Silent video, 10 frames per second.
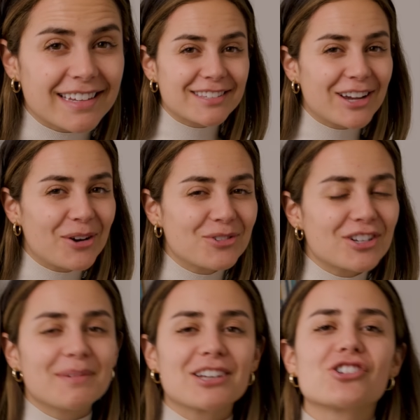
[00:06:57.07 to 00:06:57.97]
so
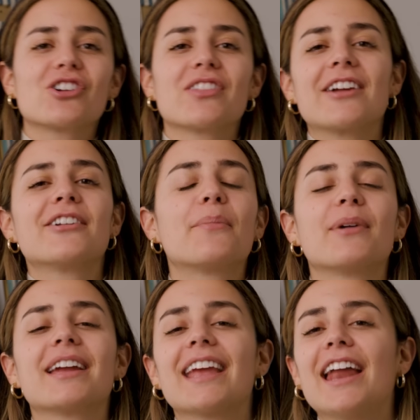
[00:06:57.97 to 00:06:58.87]
just make sure that you're not
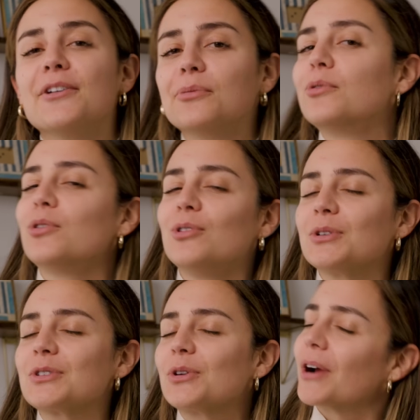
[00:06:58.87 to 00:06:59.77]
breaking any
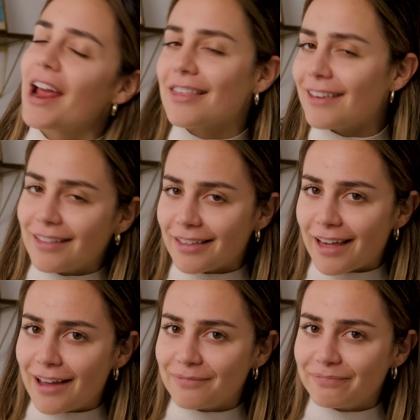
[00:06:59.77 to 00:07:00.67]
rules or anything like that.